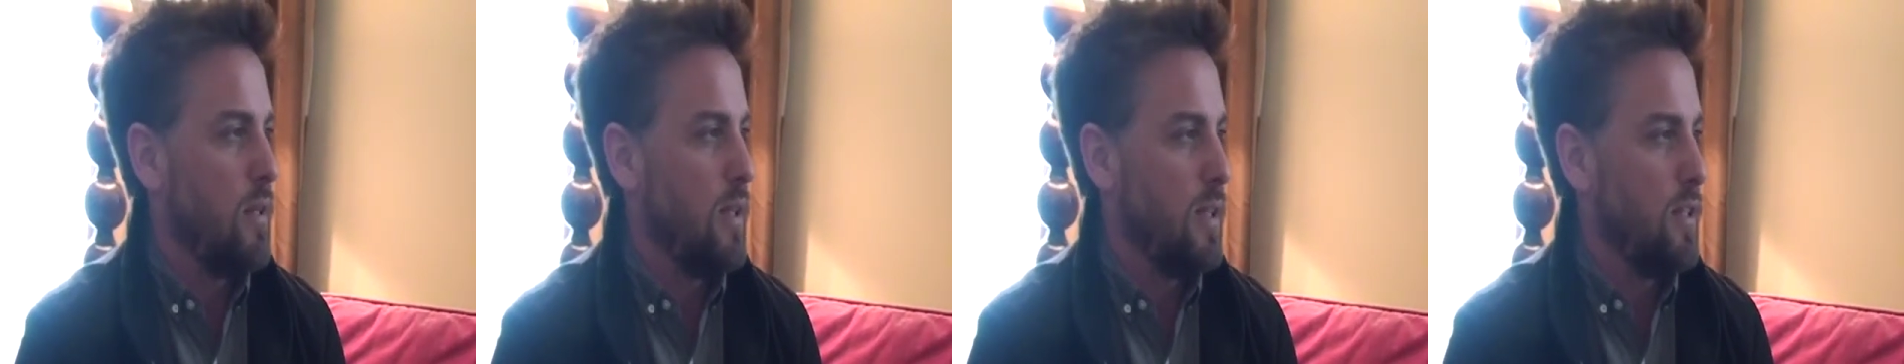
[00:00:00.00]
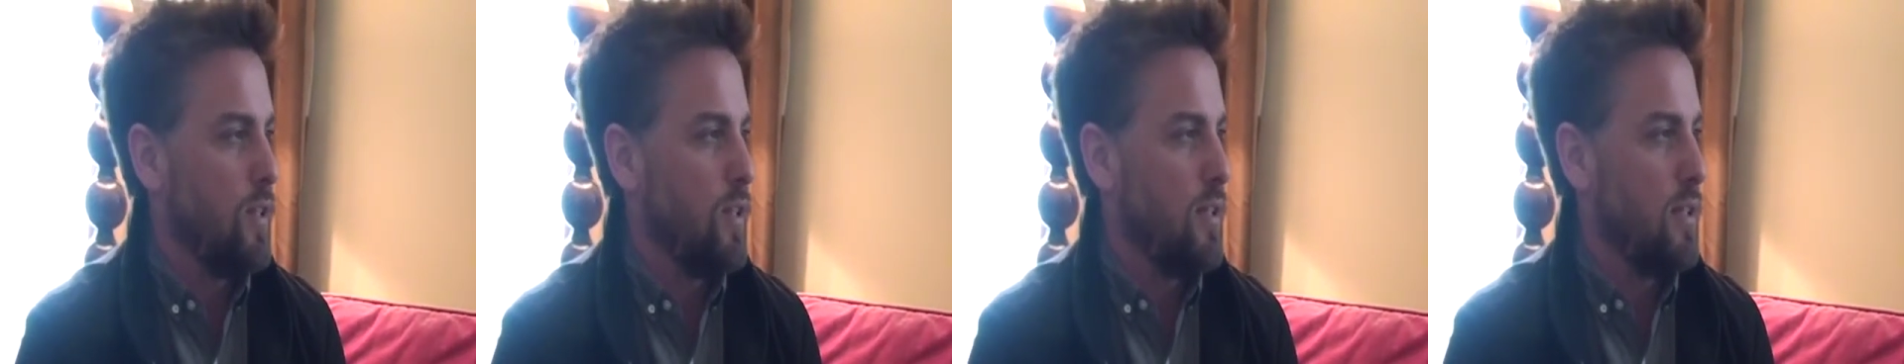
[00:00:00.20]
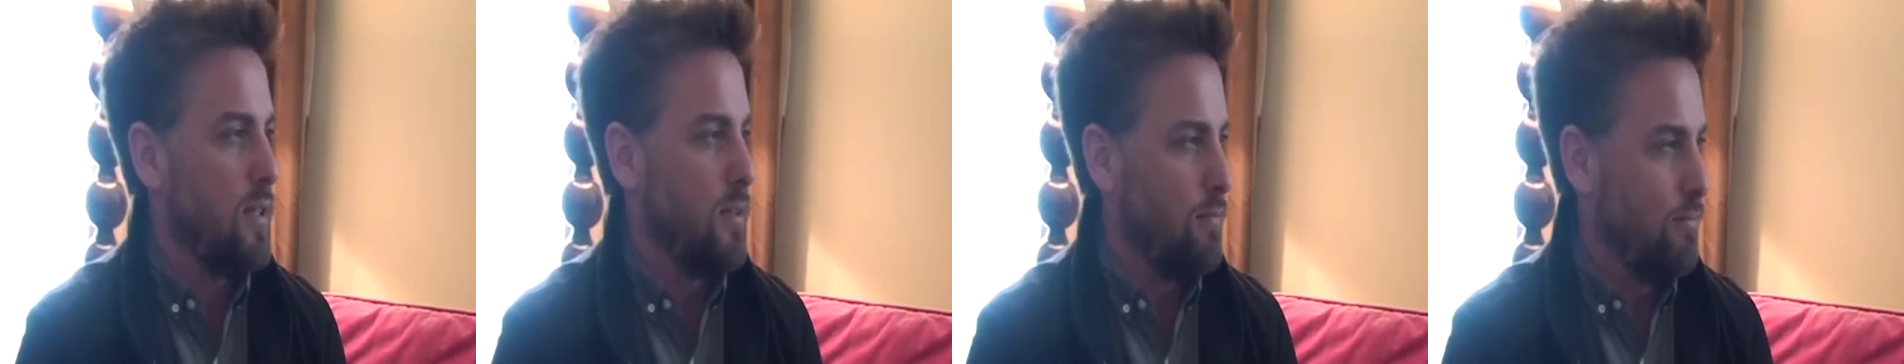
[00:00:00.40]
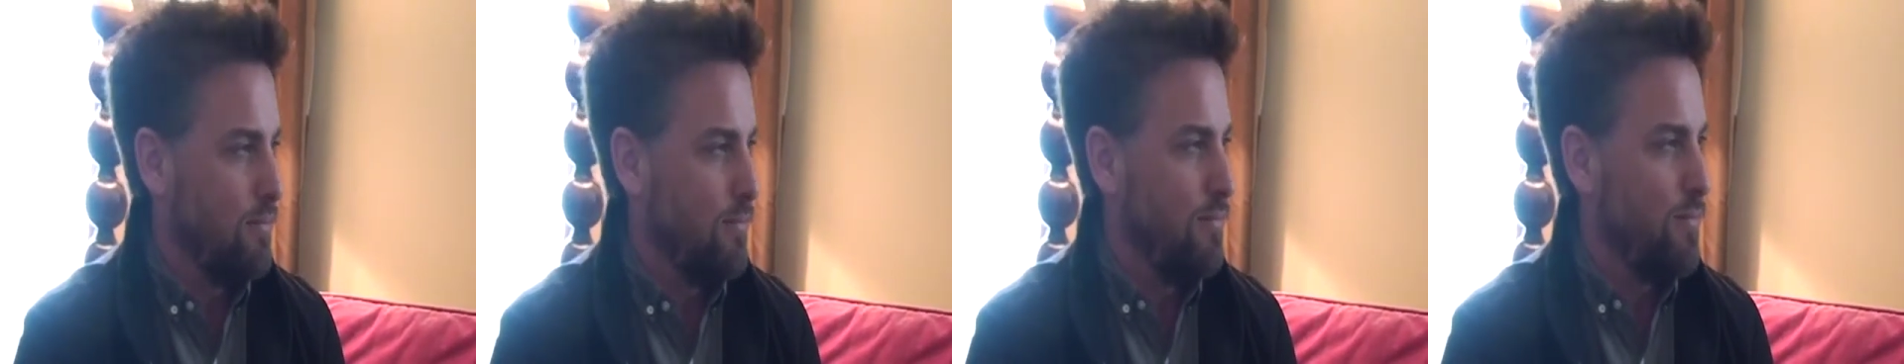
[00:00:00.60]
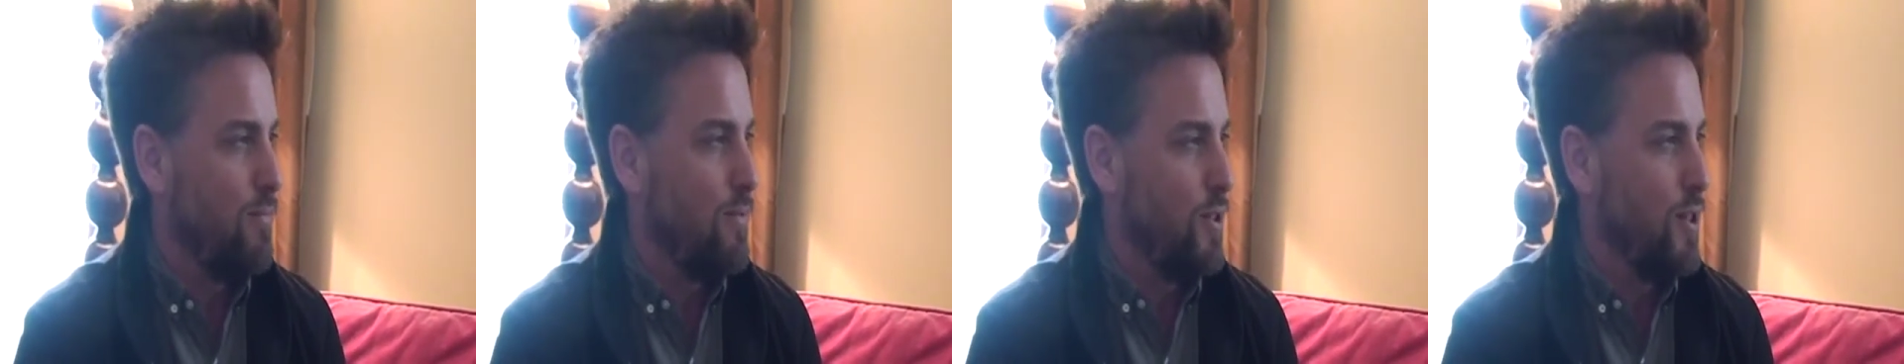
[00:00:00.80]
Like she
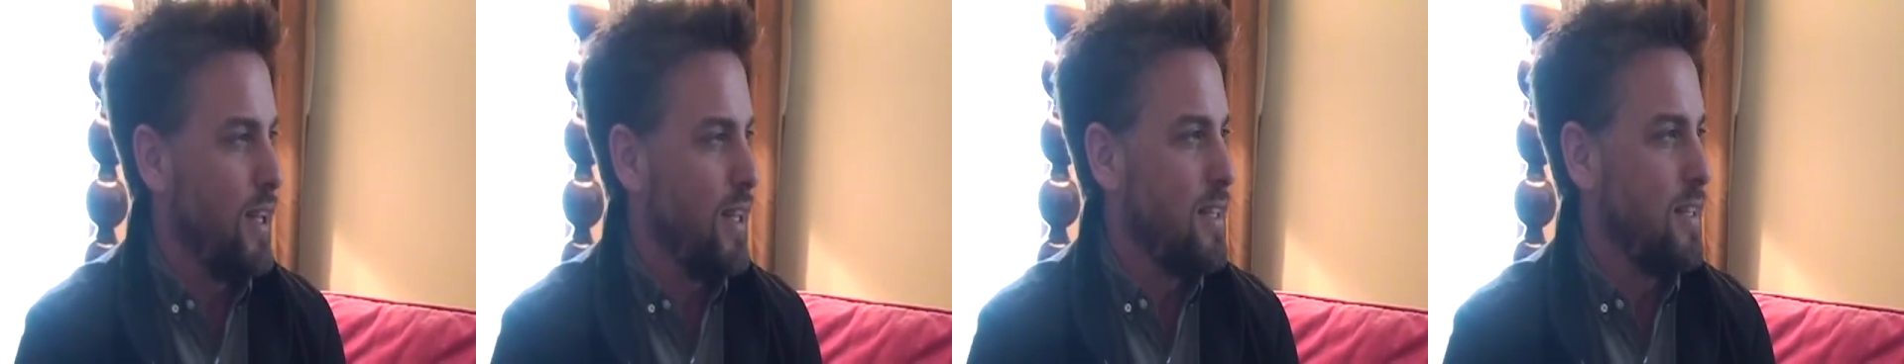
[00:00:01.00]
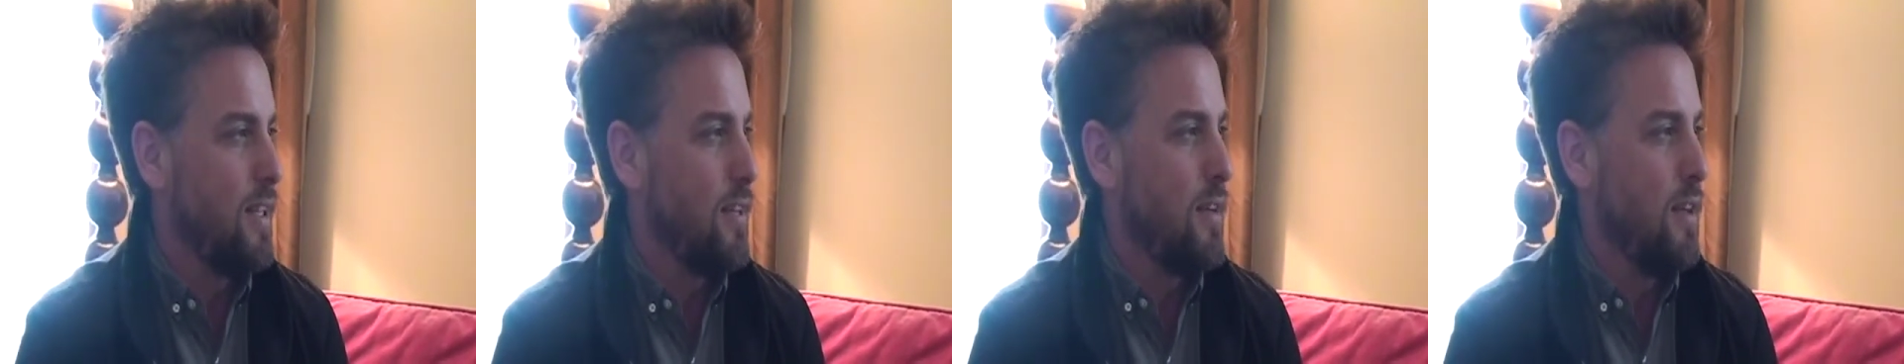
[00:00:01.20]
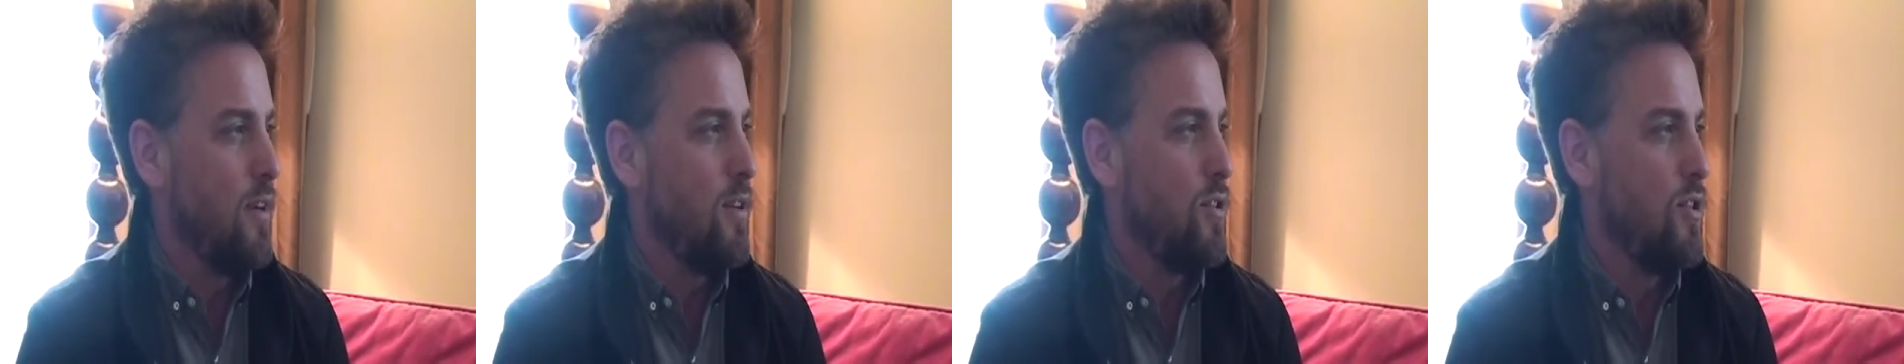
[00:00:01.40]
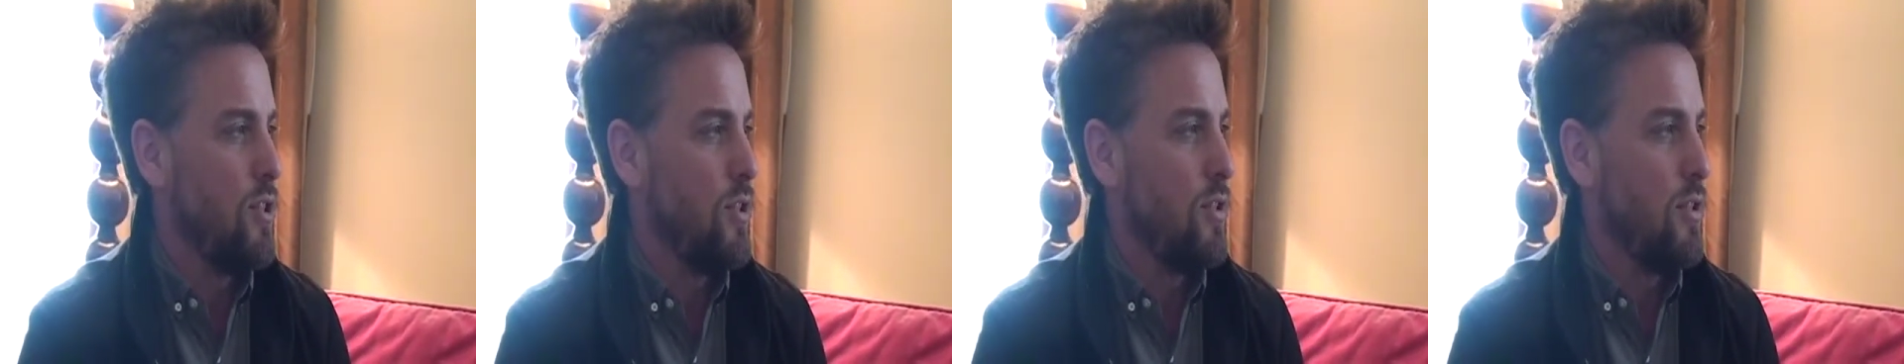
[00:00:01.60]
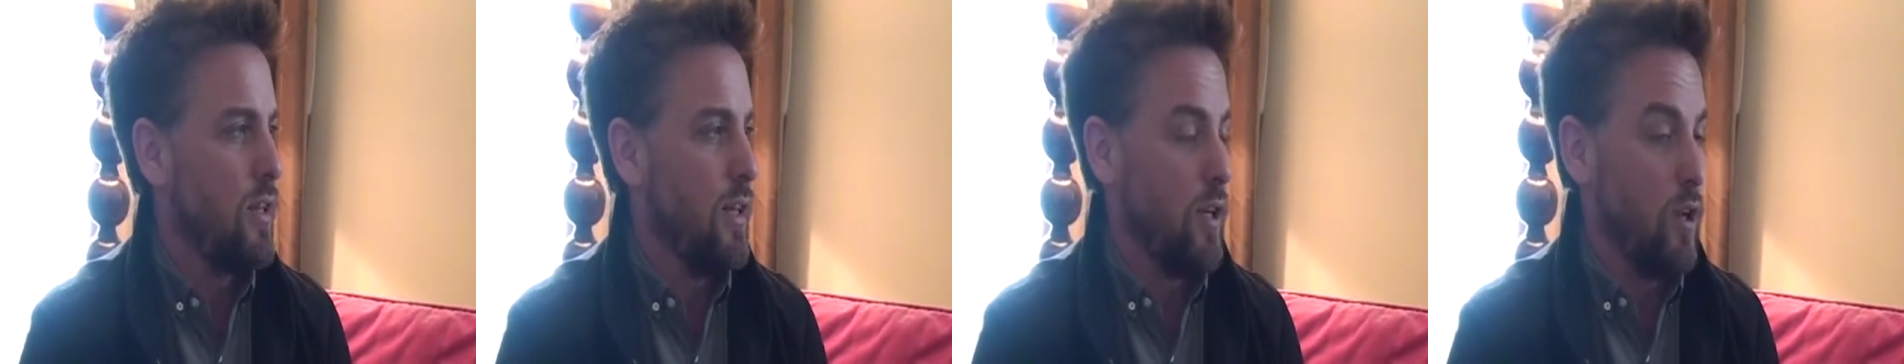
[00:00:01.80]
gets in there and
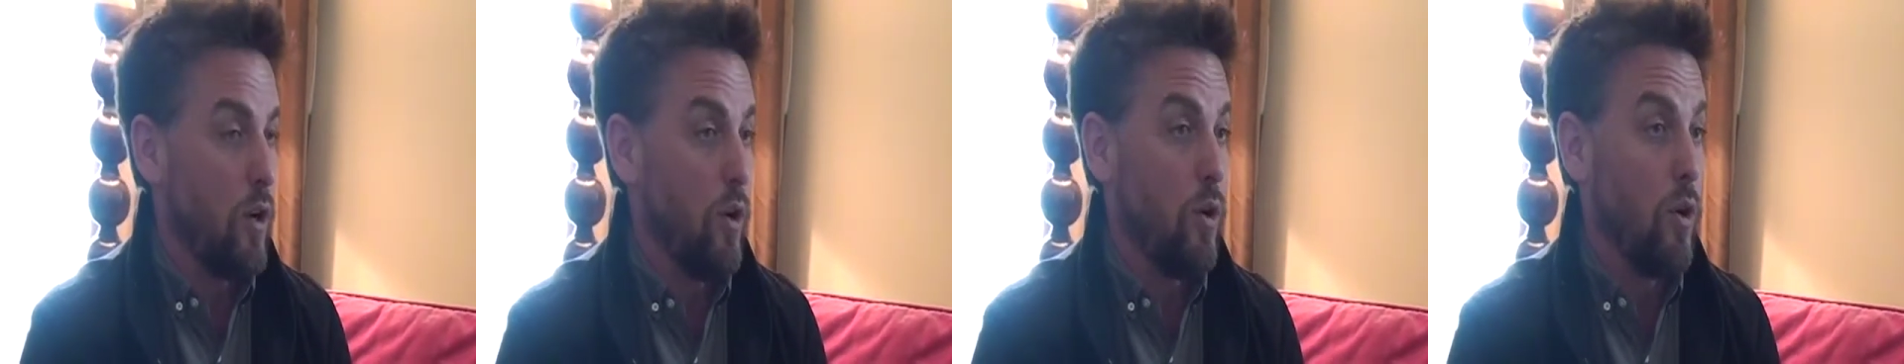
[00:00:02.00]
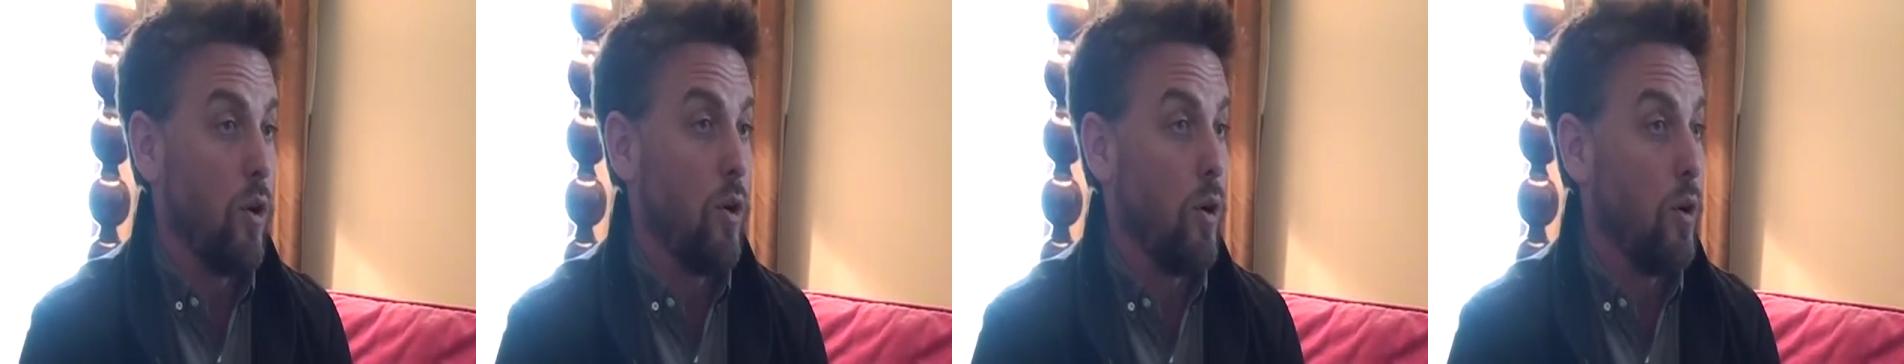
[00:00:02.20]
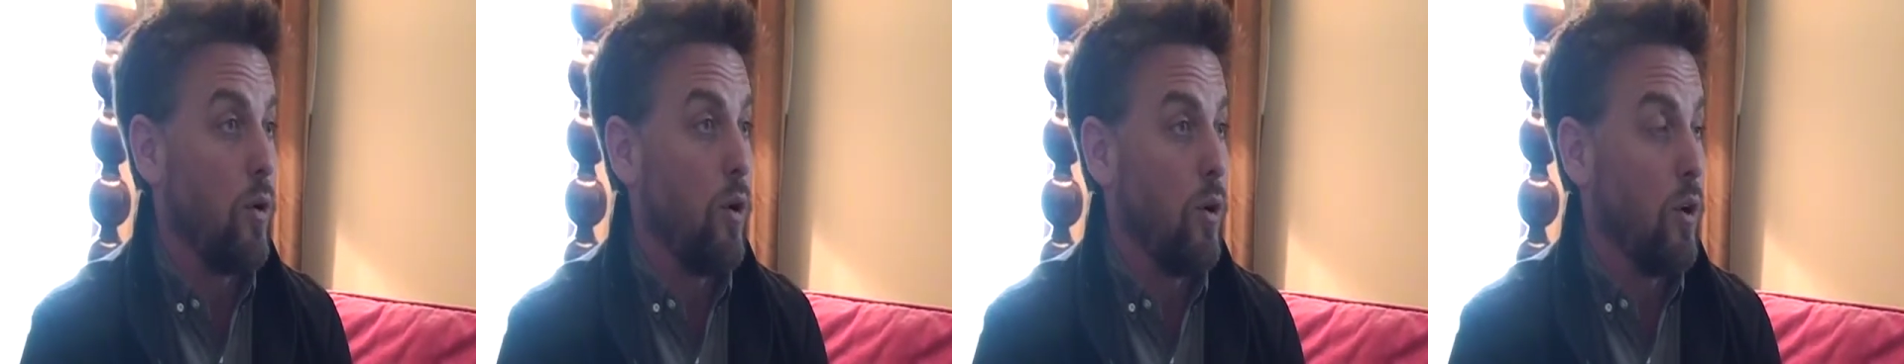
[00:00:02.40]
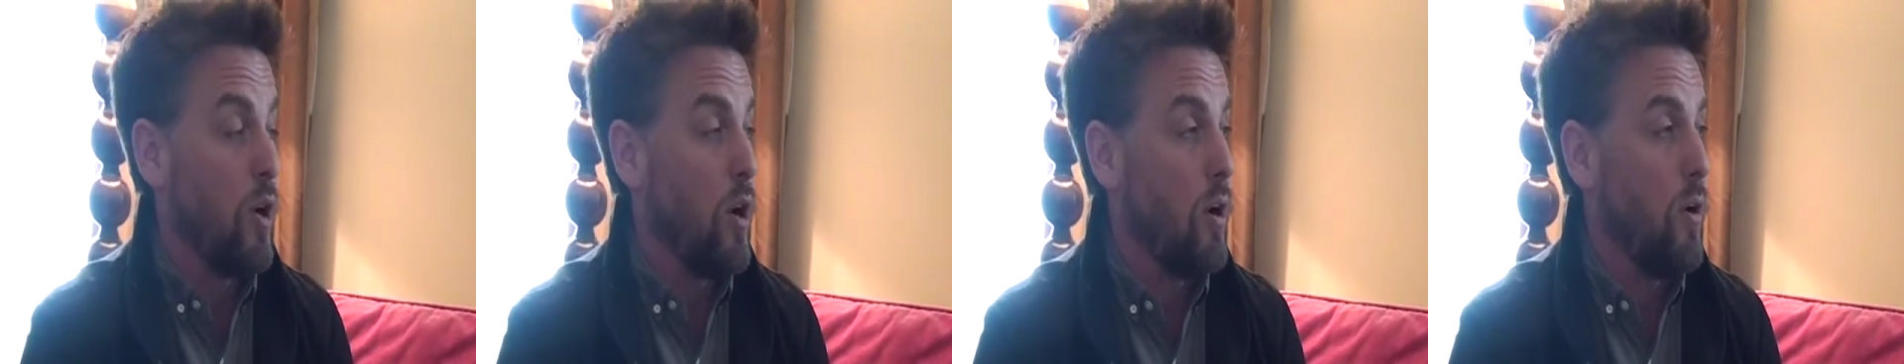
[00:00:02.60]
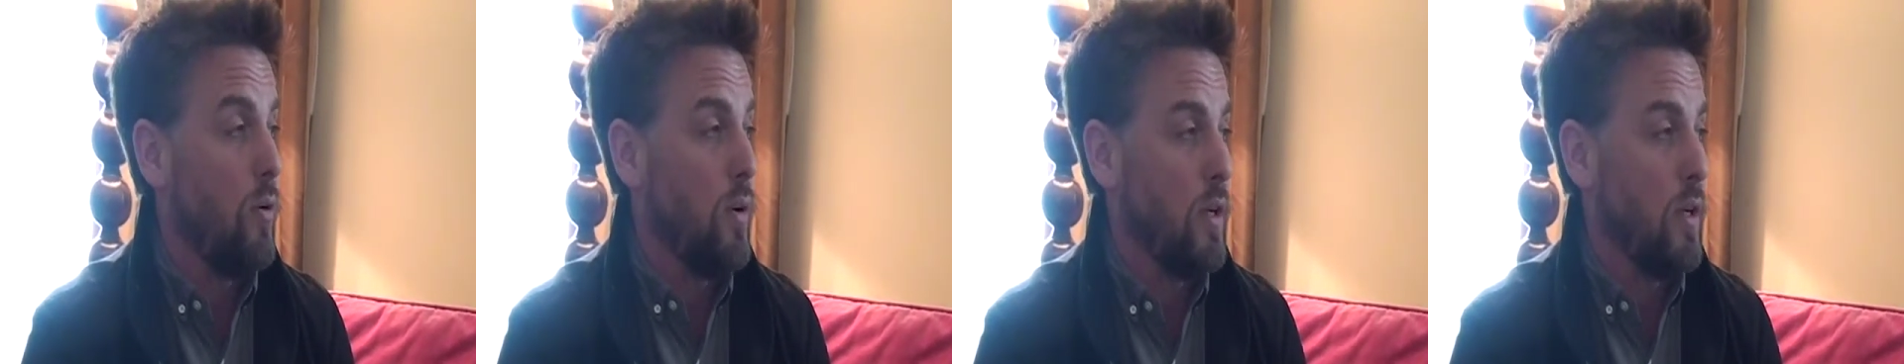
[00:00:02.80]
she's like, go, go, go, go, go.